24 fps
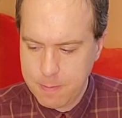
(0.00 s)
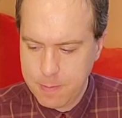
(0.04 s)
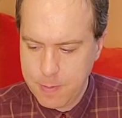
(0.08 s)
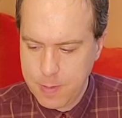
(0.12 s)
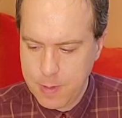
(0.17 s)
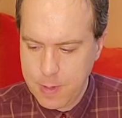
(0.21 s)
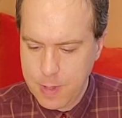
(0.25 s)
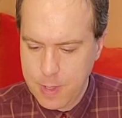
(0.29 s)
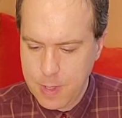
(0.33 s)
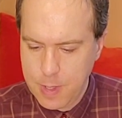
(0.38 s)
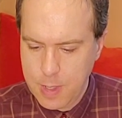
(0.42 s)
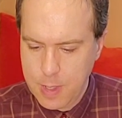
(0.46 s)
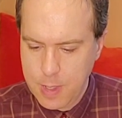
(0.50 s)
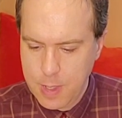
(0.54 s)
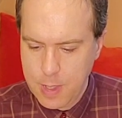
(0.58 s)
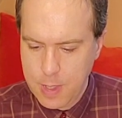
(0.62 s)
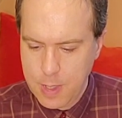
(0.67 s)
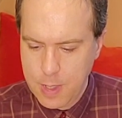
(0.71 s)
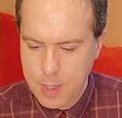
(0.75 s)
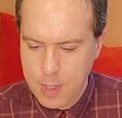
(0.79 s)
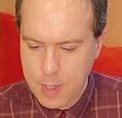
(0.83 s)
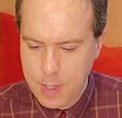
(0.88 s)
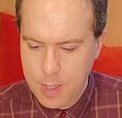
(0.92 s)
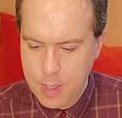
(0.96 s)

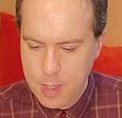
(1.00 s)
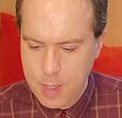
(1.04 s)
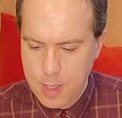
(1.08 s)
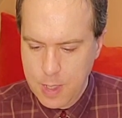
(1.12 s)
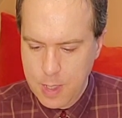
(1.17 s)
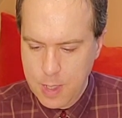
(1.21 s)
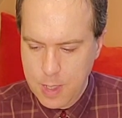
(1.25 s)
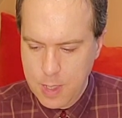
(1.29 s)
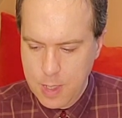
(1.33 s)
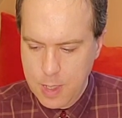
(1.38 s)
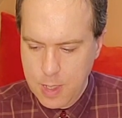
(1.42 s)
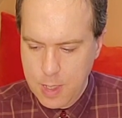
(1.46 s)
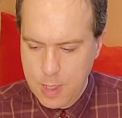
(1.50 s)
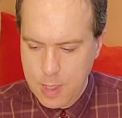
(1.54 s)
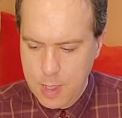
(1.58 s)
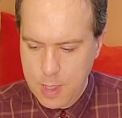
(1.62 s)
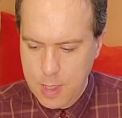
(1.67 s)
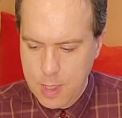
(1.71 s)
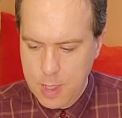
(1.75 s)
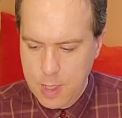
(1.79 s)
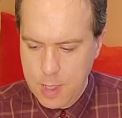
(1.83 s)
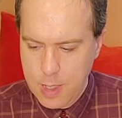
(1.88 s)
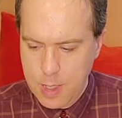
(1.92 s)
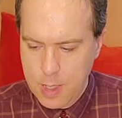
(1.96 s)

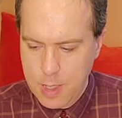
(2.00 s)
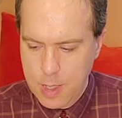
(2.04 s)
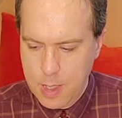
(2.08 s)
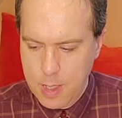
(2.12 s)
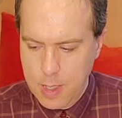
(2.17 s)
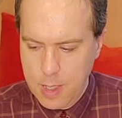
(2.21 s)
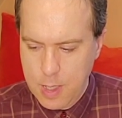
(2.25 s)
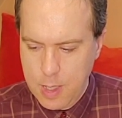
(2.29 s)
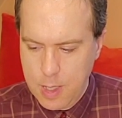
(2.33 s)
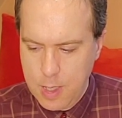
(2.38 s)
[no speech]